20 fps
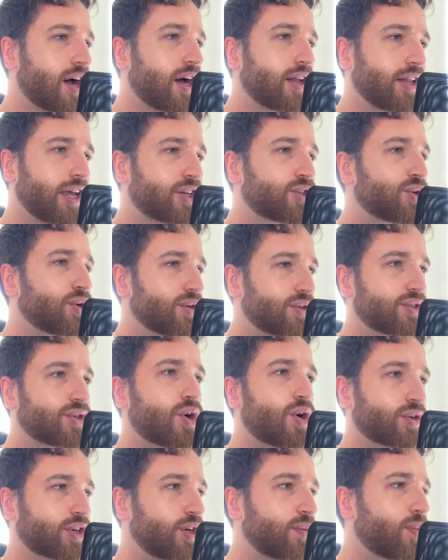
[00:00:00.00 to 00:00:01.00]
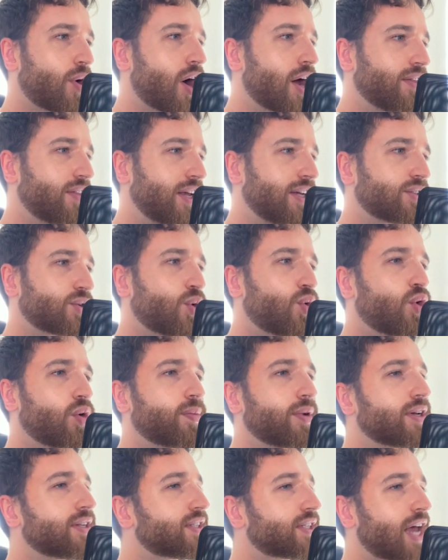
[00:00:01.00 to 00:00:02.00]
electrons occupy these
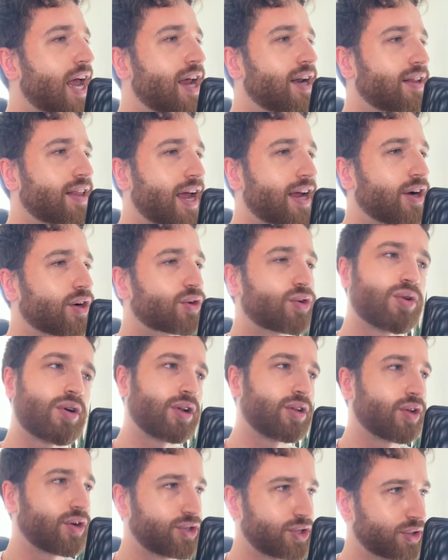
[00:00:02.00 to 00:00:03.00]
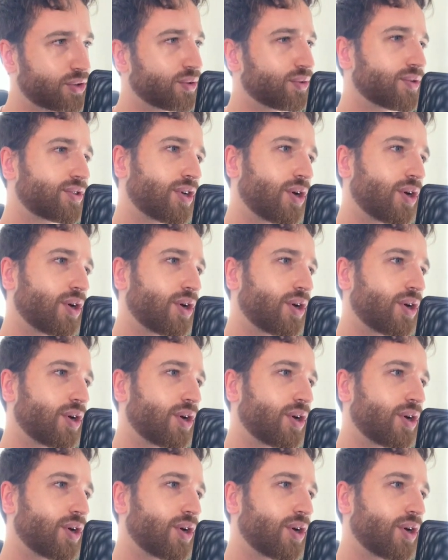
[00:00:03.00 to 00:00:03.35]
orbits and they are chronological.